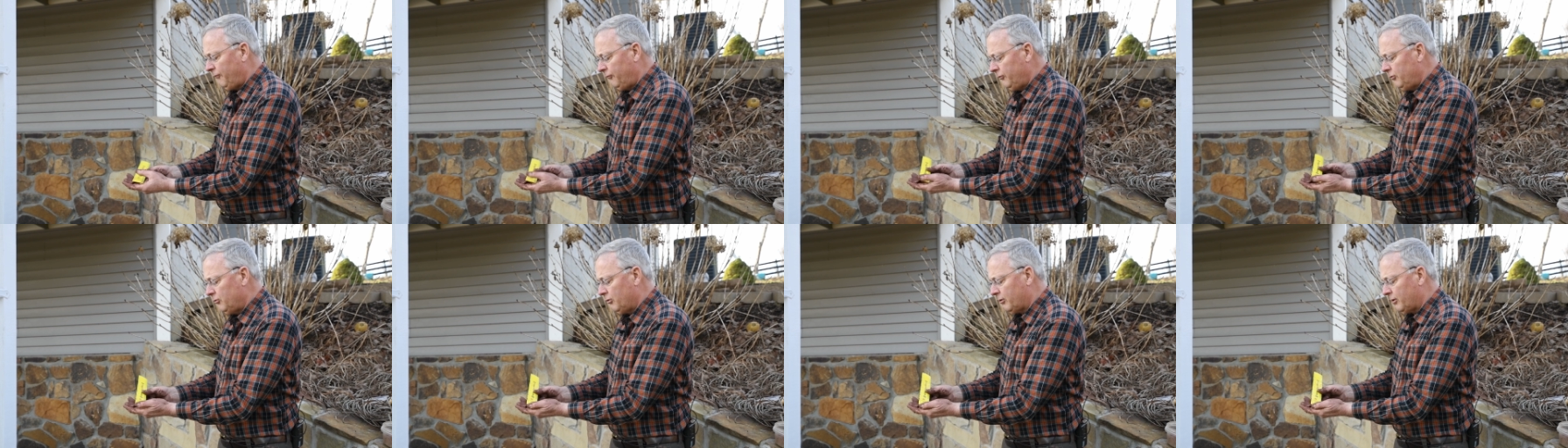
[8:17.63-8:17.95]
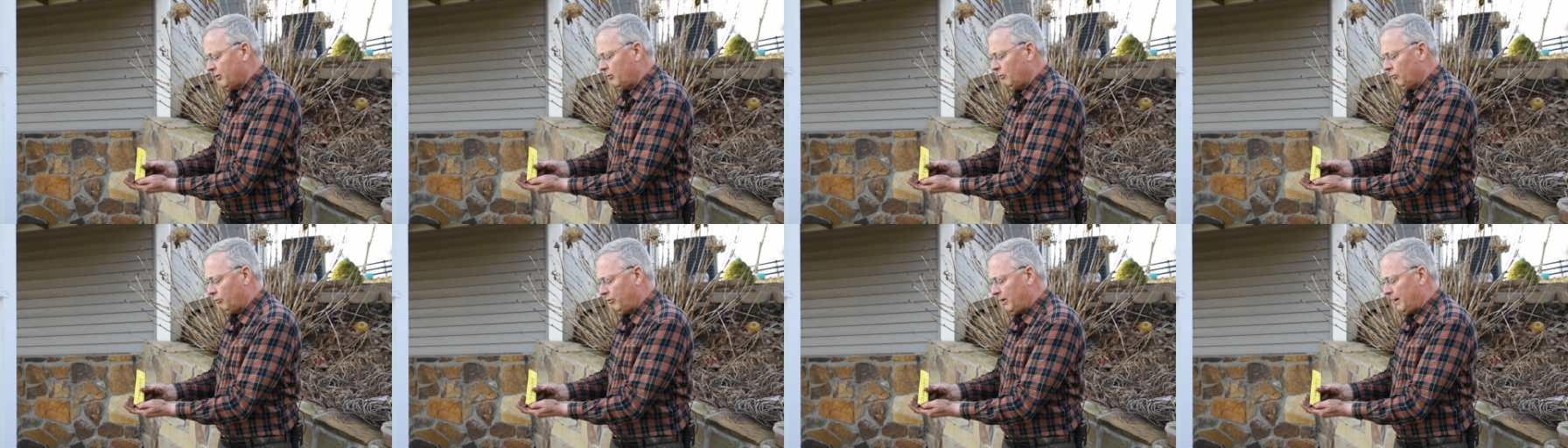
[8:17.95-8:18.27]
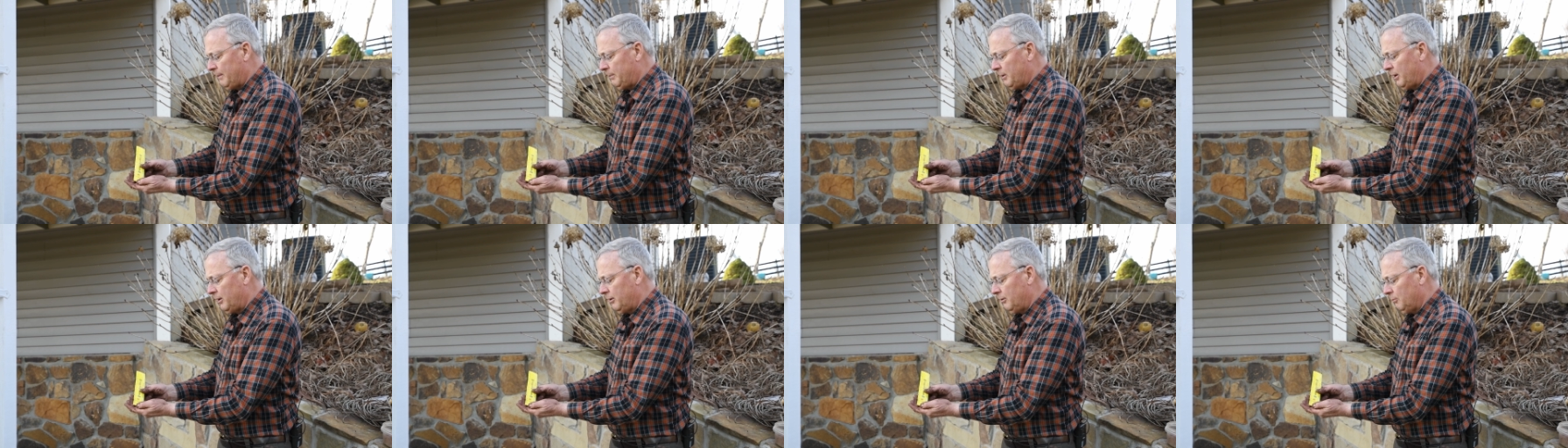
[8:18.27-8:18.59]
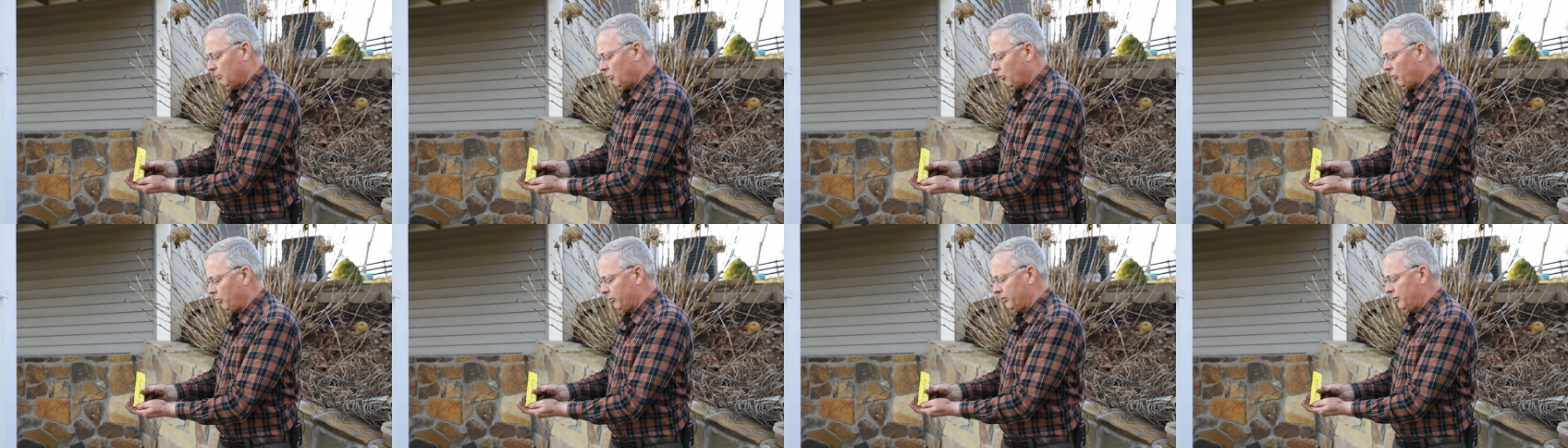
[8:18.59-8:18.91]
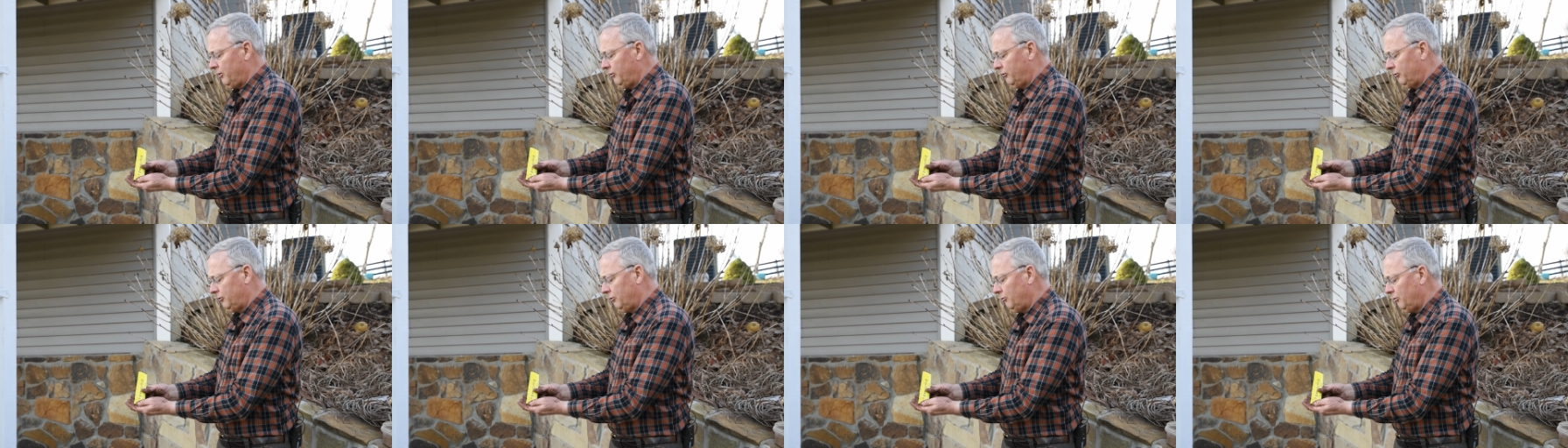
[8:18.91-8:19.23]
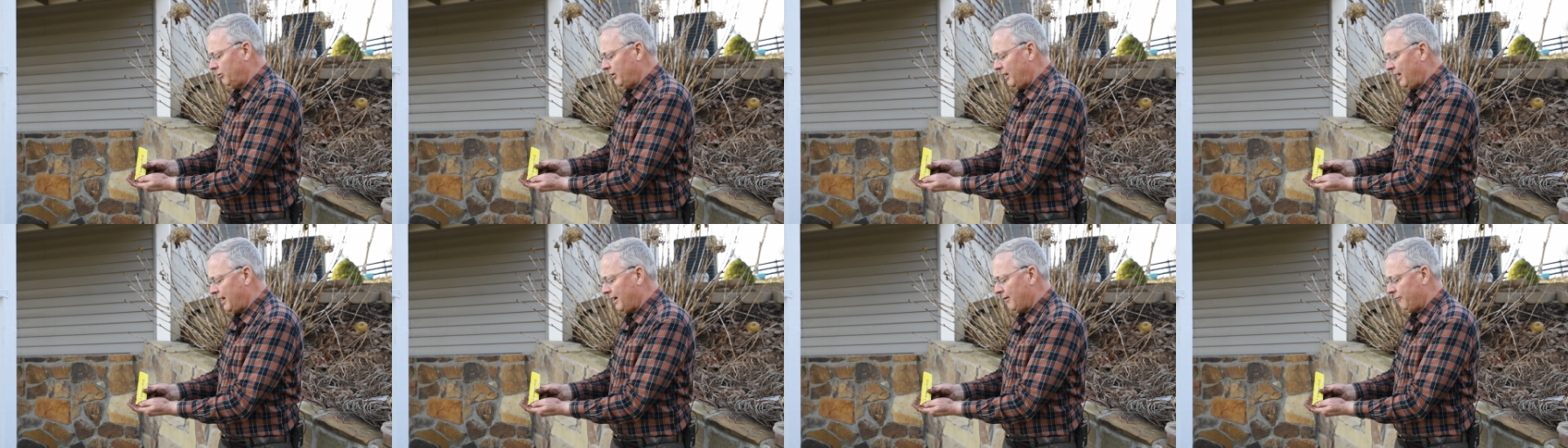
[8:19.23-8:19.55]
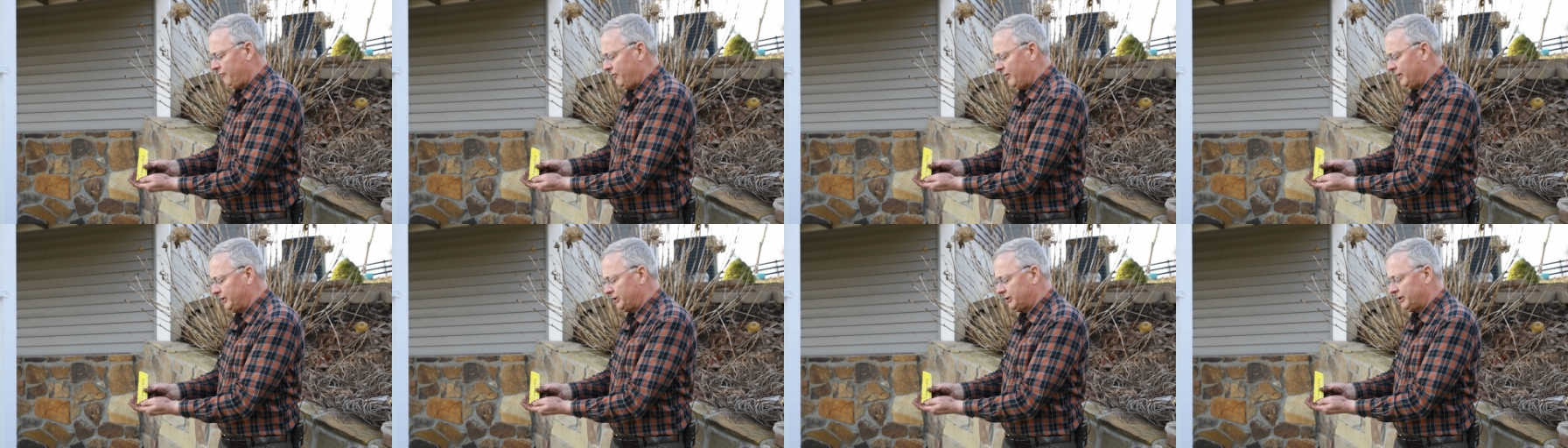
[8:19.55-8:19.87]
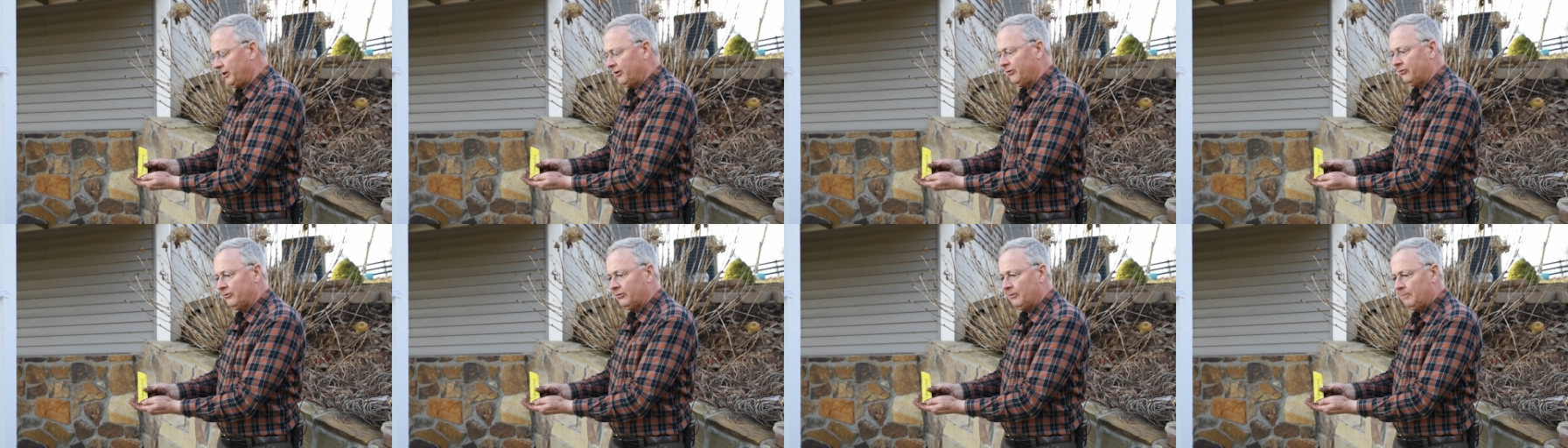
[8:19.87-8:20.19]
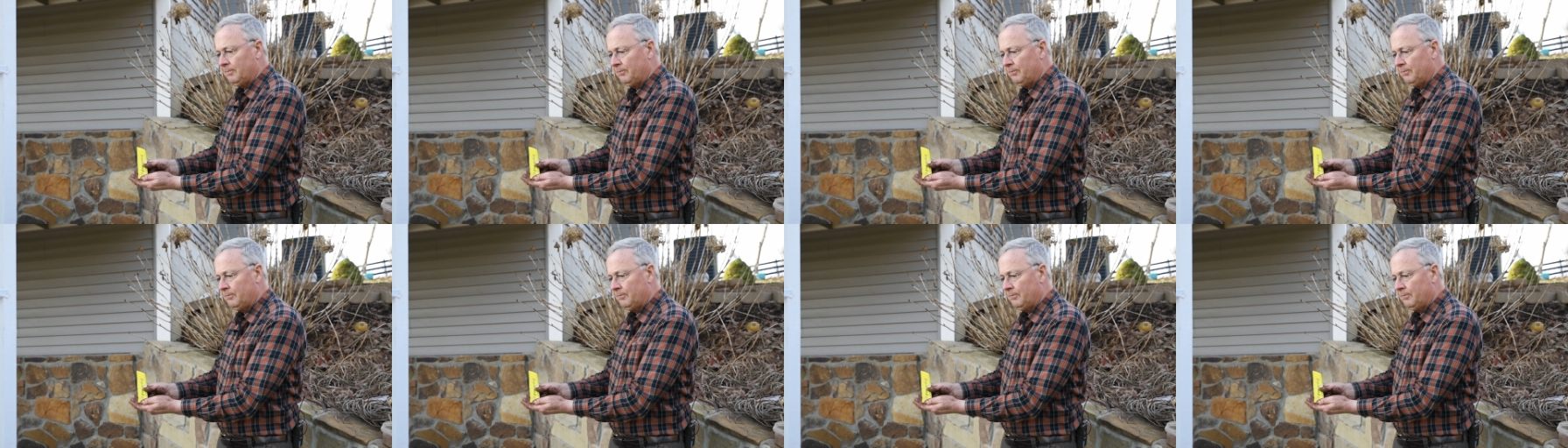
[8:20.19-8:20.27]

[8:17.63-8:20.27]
you can ribbon more than 2.5 inches,